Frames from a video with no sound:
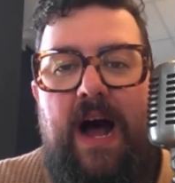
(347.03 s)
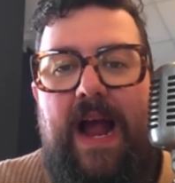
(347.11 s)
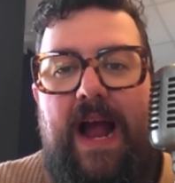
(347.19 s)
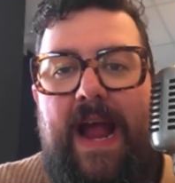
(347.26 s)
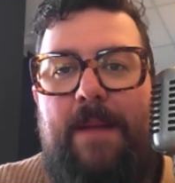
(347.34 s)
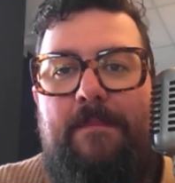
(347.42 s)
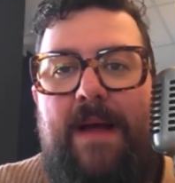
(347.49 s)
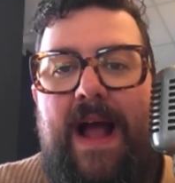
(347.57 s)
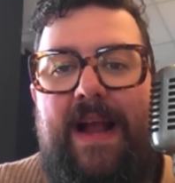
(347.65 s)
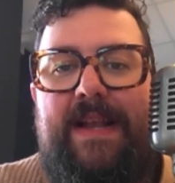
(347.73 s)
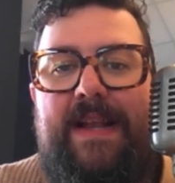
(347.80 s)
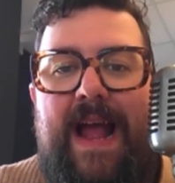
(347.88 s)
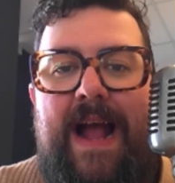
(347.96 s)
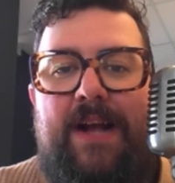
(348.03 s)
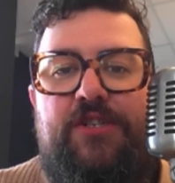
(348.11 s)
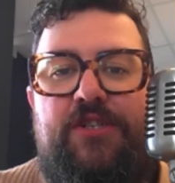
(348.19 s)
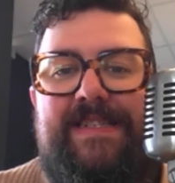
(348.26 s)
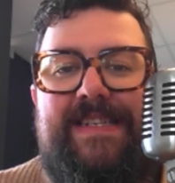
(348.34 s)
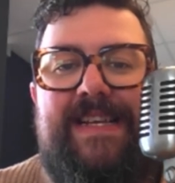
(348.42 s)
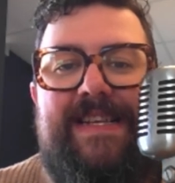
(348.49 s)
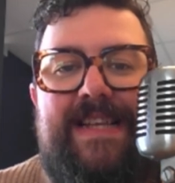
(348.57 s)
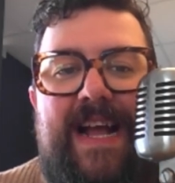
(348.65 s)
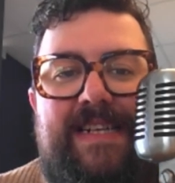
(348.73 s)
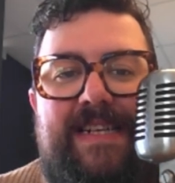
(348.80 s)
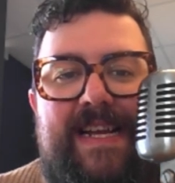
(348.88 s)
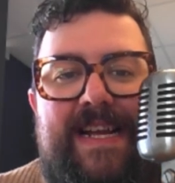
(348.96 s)
head back into action
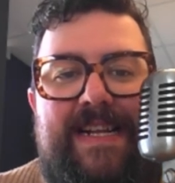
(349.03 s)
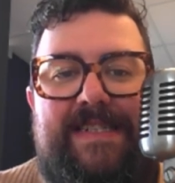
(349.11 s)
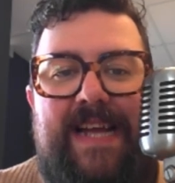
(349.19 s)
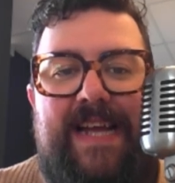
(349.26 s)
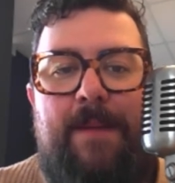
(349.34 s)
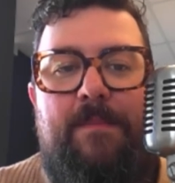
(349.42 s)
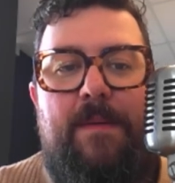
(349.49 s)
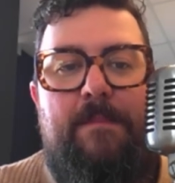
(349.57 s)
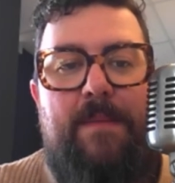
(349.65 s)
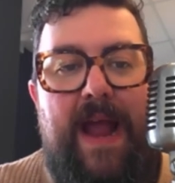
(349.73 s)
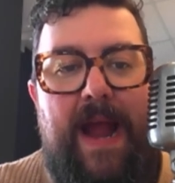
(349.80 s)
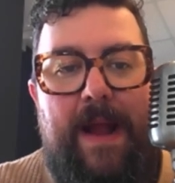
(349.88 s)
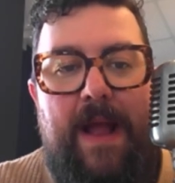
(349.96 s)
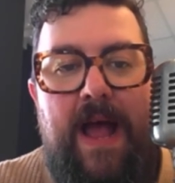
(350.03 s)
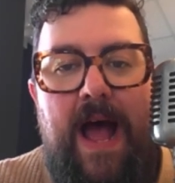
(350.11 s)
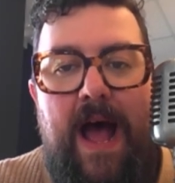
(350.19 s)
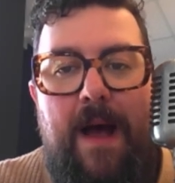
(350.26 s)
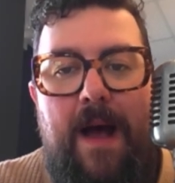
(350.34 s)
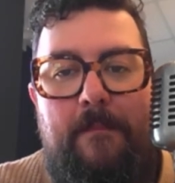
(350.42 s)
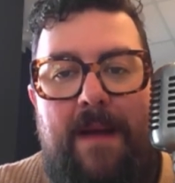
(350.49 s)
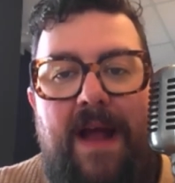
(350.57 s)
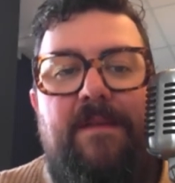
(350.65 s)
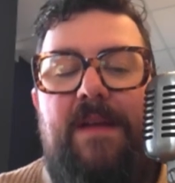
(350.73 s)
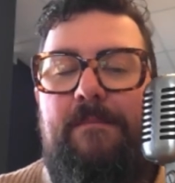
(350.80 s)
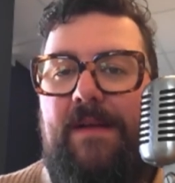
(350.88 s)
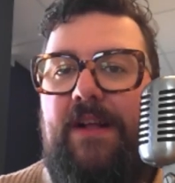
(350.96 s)
tonight in Tampa Bay.
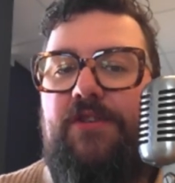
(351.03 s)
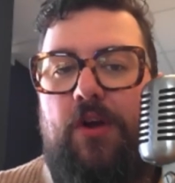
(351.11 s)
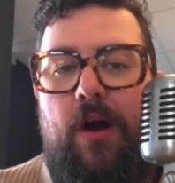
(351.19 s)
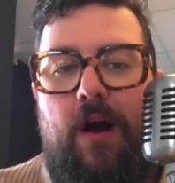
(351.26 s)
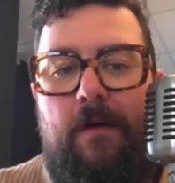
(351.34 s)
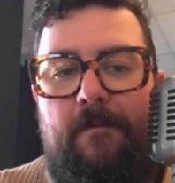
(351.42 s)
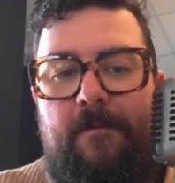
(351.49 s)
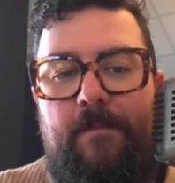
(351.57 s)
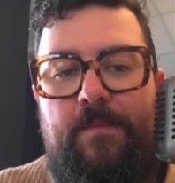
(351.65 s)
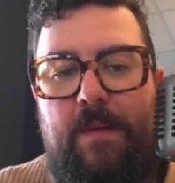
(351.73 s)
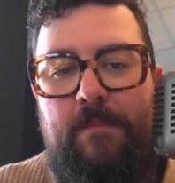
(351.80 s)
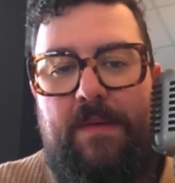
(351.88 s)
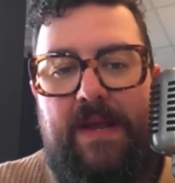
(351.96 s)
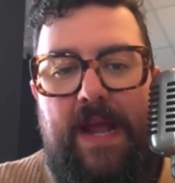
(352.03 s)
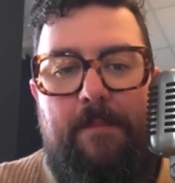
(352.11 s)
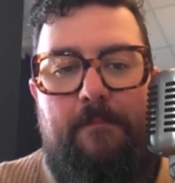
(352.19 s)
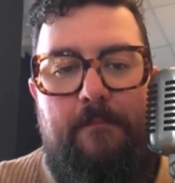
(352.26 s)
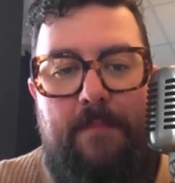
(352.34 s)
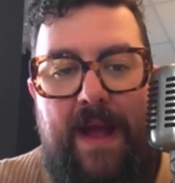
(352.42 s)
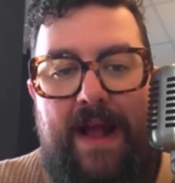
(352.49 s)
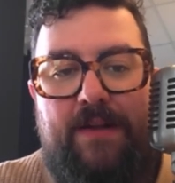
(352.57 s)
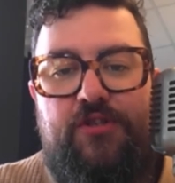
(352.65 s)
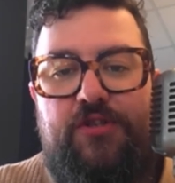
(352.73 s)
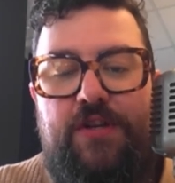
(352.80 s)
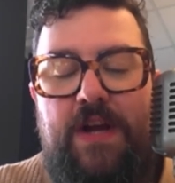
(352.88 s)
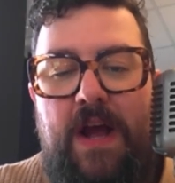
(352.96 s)
Matvei Michkov being
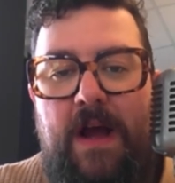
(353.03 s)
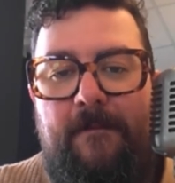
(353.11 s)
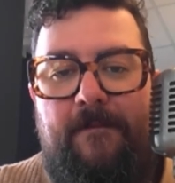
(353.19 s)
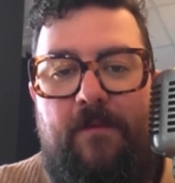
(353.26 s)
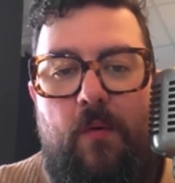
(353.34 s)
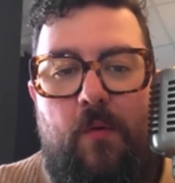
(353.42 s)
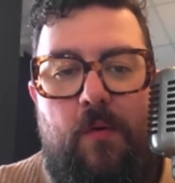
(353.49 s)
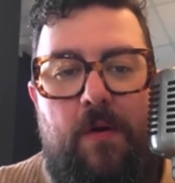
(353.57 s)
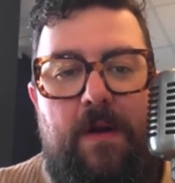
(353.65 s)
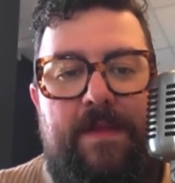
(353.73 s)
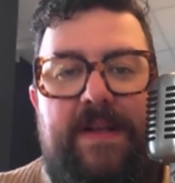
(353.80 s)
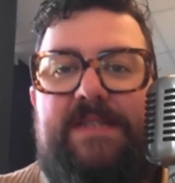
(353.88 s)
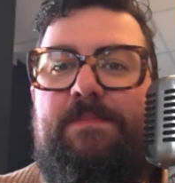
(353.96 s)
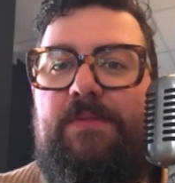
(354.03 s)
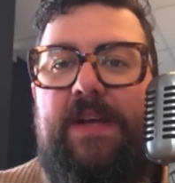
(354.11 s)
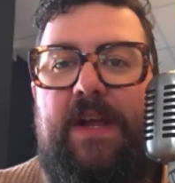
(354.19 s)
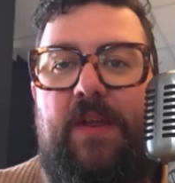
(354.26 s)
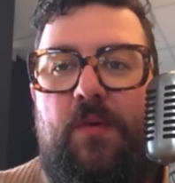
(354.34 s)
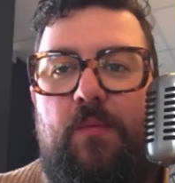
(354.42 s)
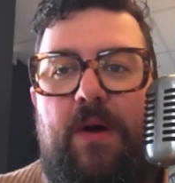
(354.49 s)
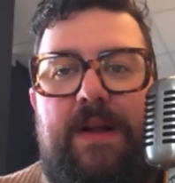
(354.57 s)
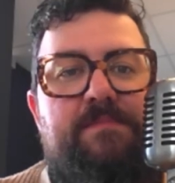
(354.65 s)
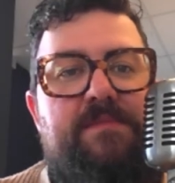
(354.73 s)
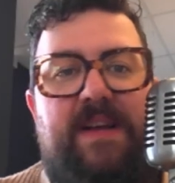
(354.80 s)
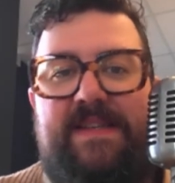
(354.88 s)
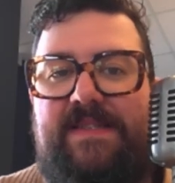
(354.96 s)
benched for this particular
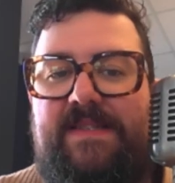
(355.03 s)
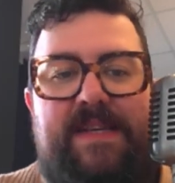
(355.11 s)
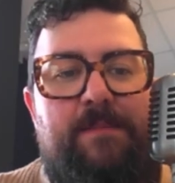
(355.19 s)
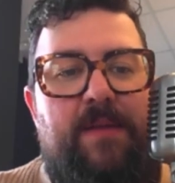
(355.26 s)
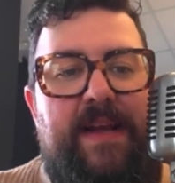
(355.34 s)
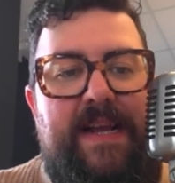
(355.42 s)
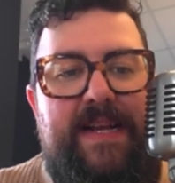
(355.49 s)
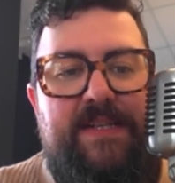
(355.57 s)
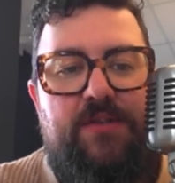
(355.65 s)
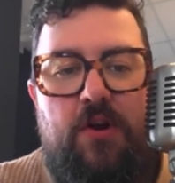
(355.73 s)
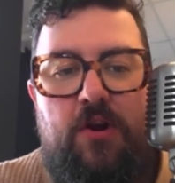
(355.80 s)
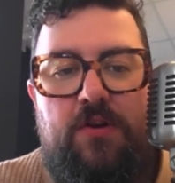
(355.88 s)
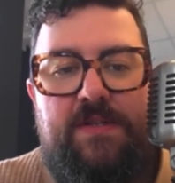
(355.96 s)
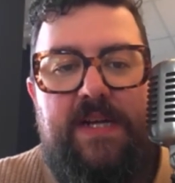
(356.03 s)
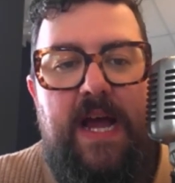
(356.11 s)
one. Doesn't seem like he's hurt.